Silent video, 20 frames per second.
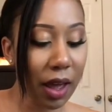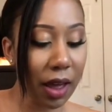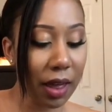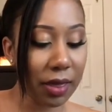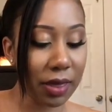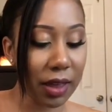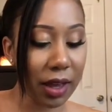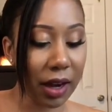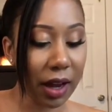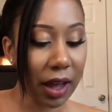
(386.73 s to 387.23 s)

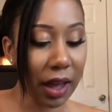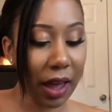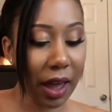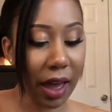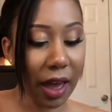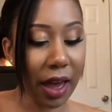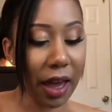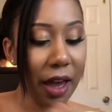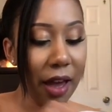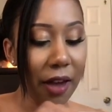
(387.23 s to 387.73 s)
And then I
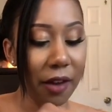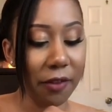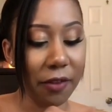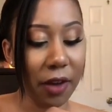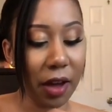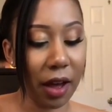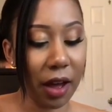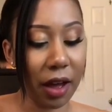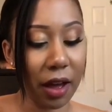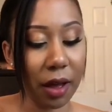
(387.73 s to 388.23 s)
have,
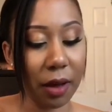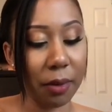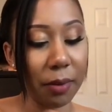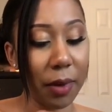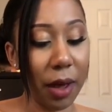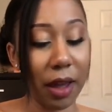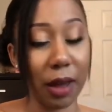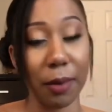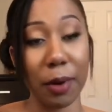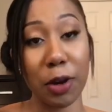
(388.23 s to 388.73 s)

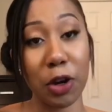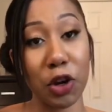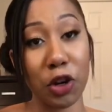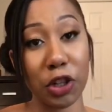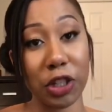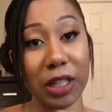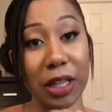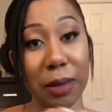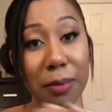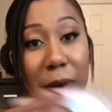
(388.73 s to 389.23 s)
I am a
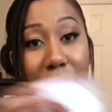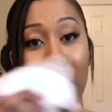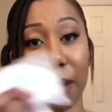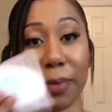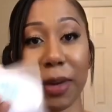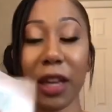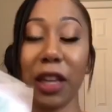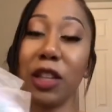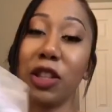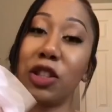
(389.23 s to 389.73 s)
nursing
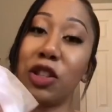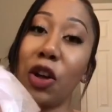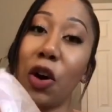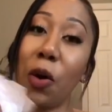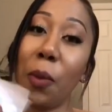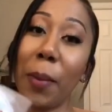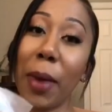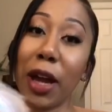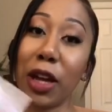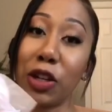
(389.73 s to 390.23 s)
mommy,
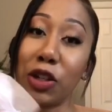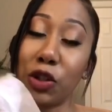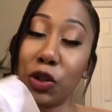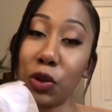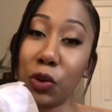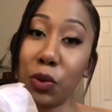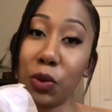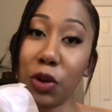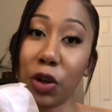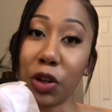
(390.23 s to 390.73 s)
so my
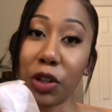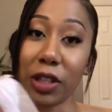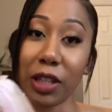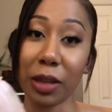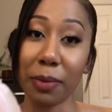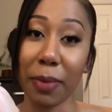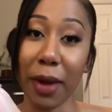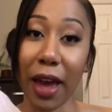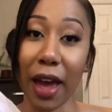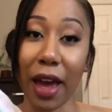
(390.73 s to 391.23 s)
2
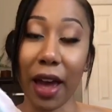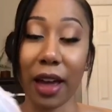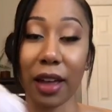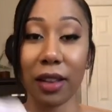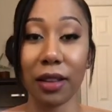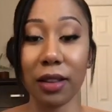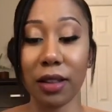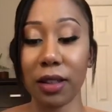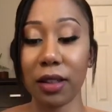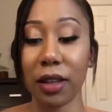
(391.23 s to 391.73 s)
nursing
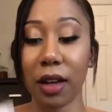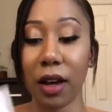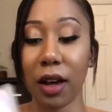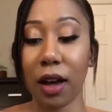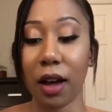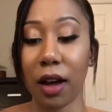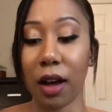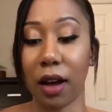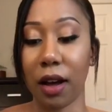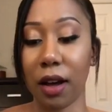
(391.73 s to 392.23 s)
pads,
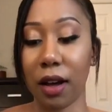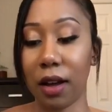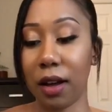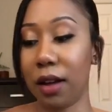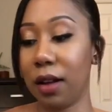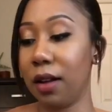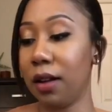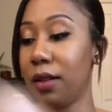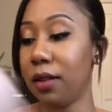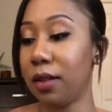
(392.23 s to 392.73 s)

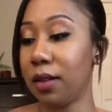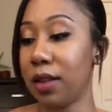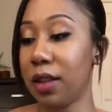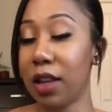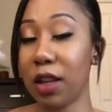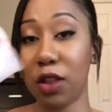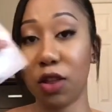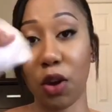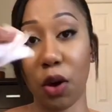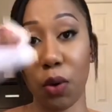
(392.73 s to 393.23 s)

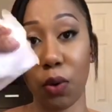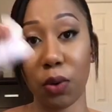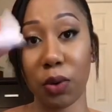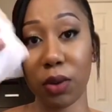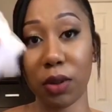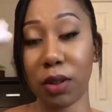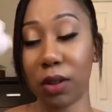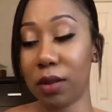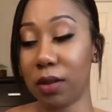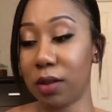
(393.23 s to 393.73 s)
need
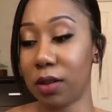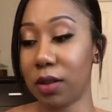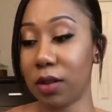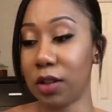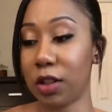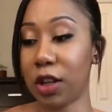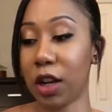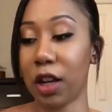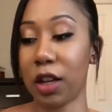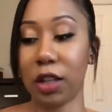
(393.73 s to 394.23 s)
those to
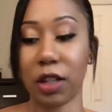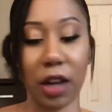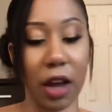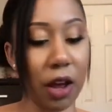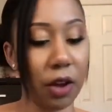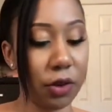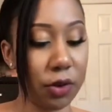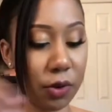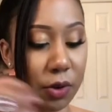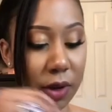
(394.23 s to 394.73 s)
change
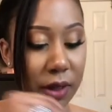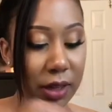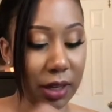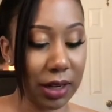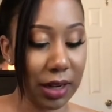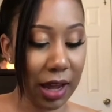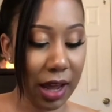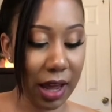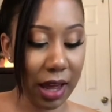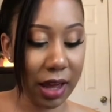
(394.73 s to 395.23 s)
out during the
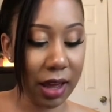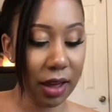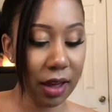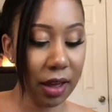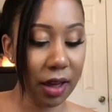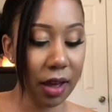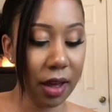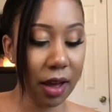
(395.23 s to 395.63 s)
day.